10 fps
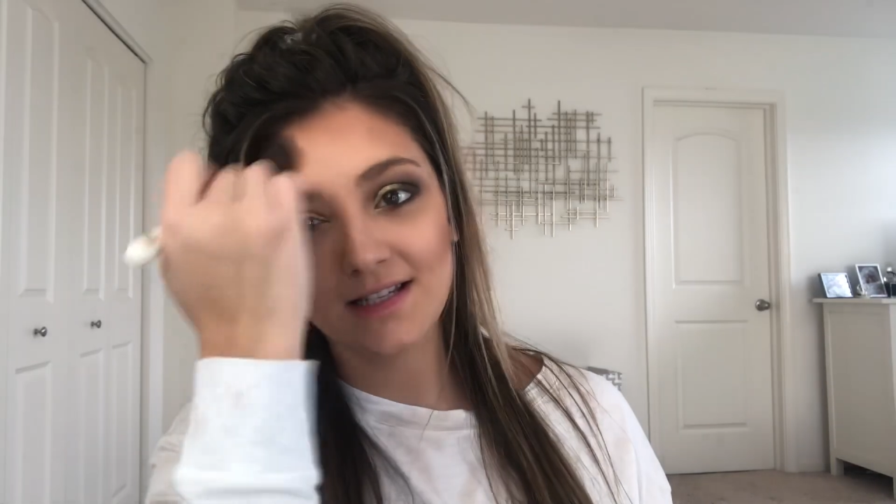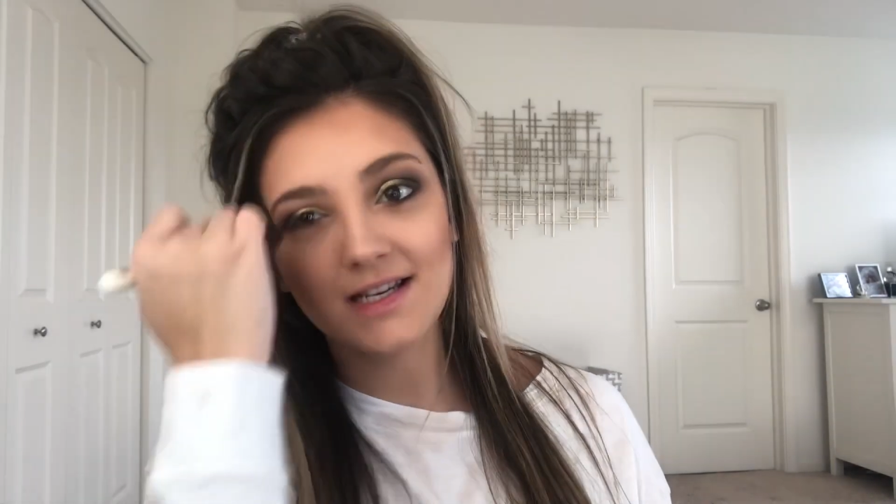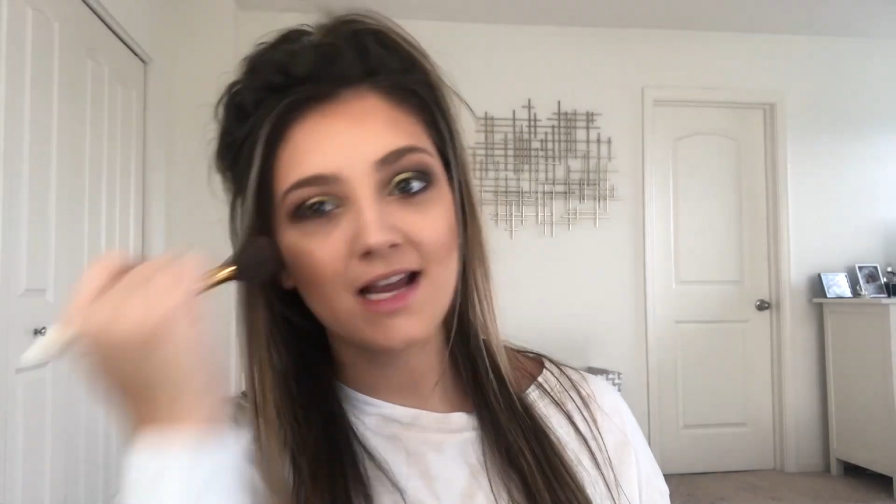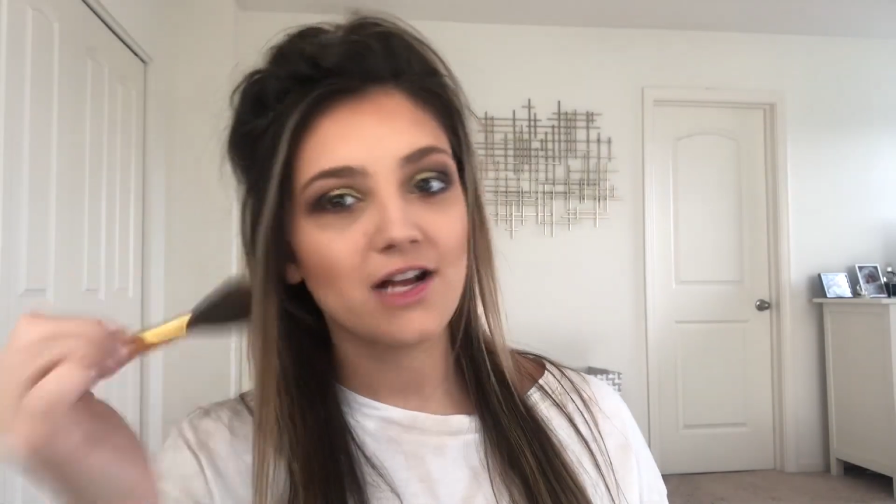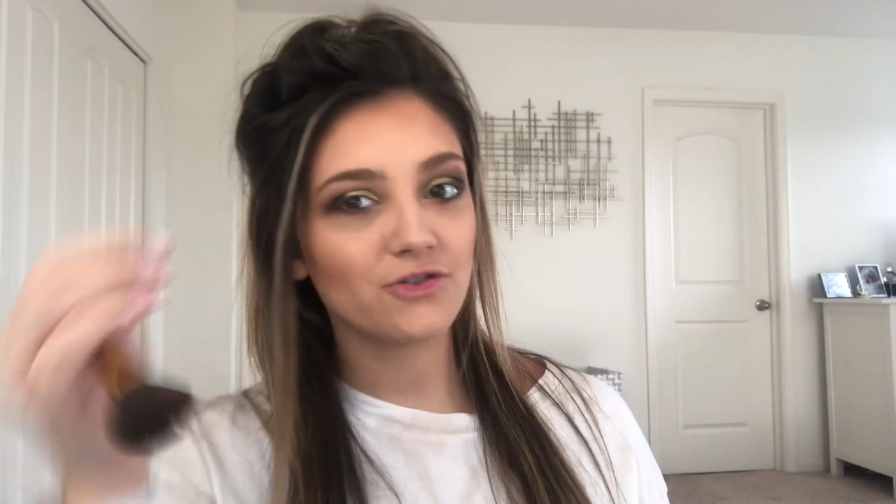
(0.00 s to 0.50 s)

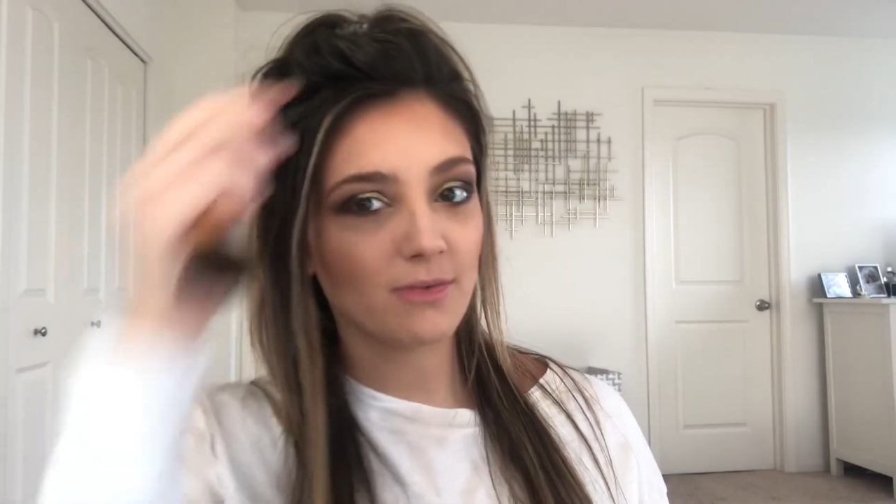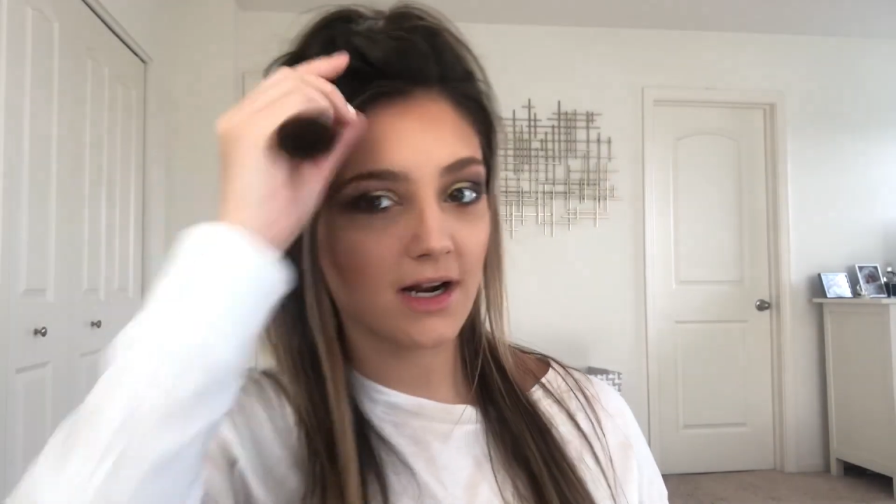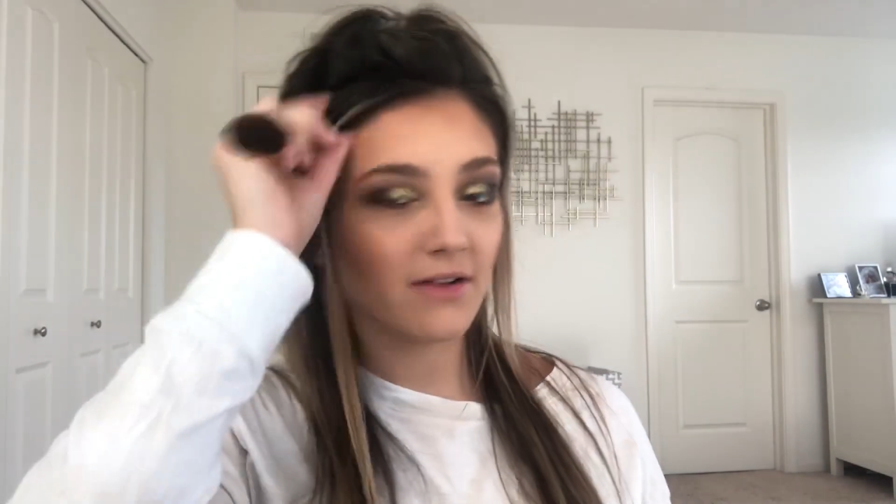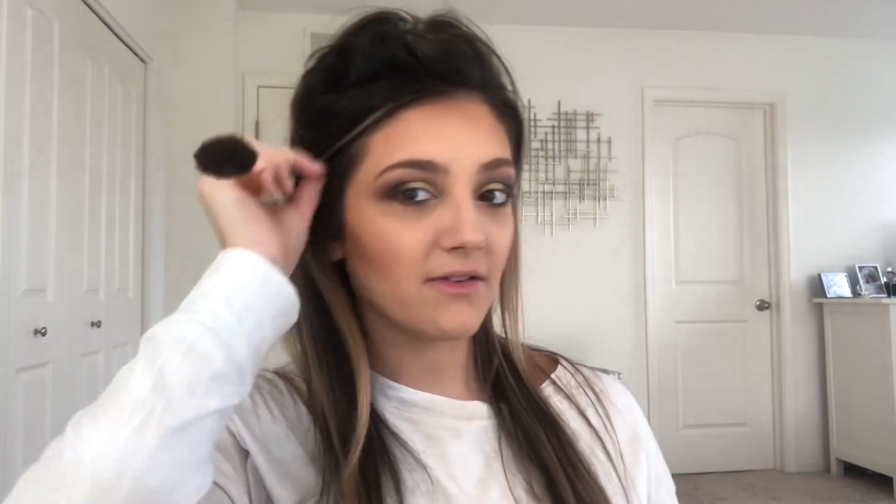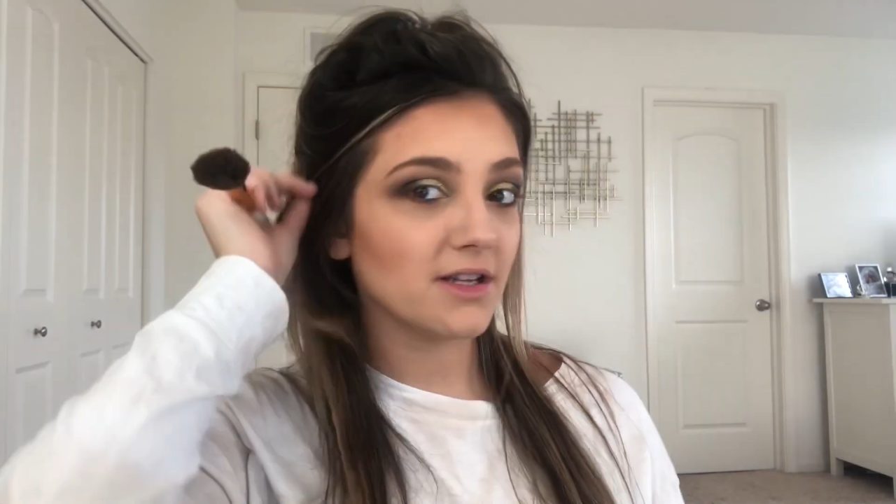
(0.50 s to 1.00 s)
not
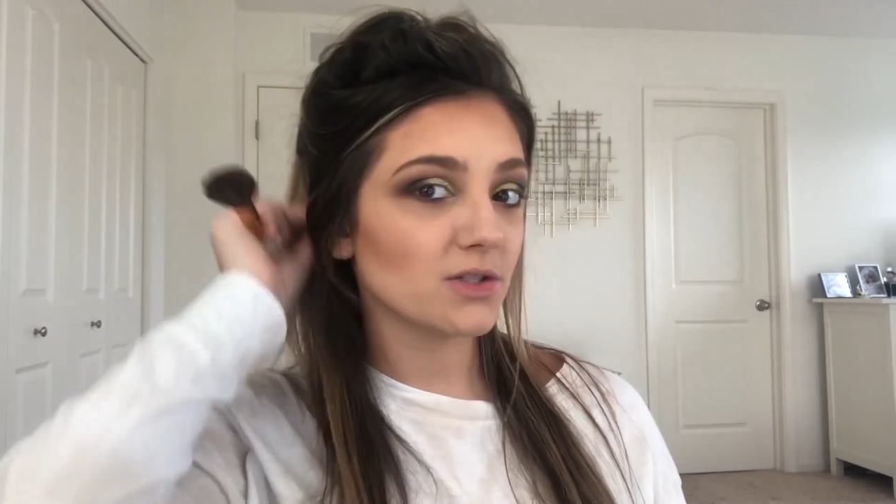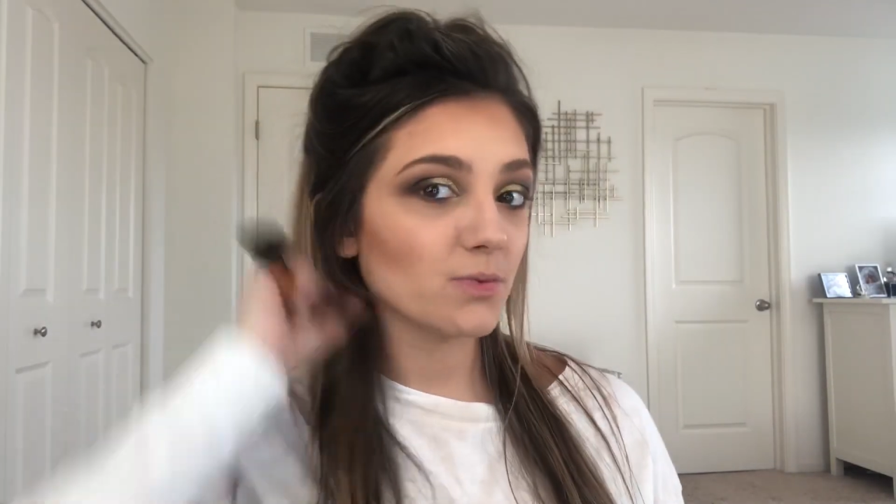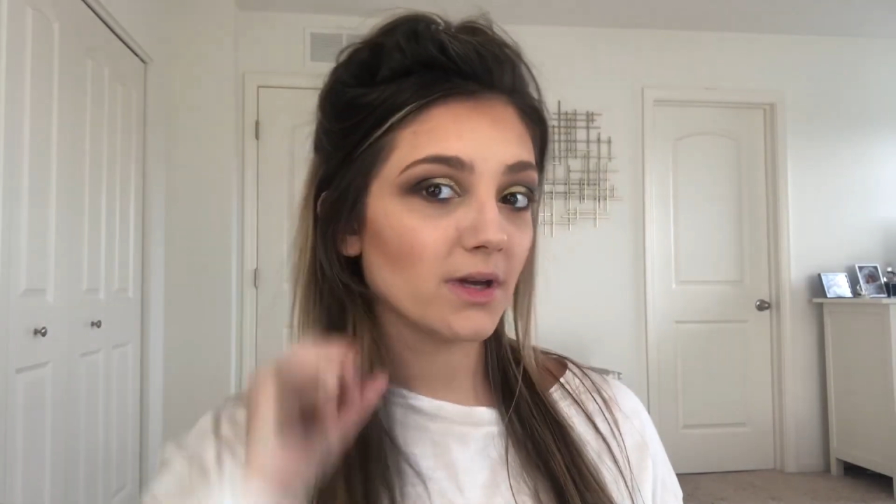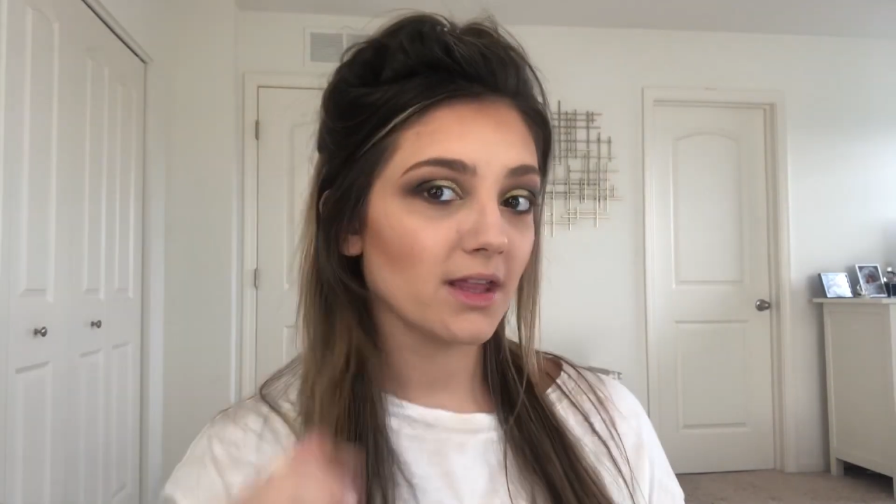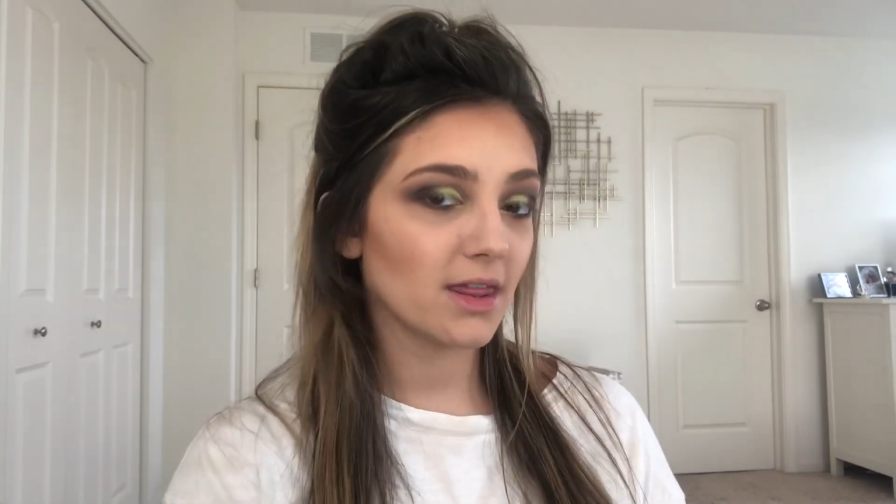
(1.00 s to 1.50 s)
dramatic face
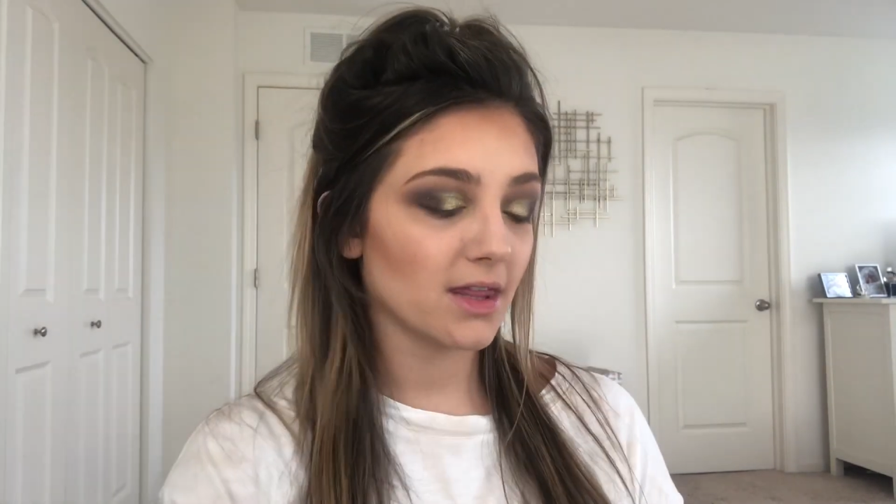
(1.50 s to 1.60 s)
with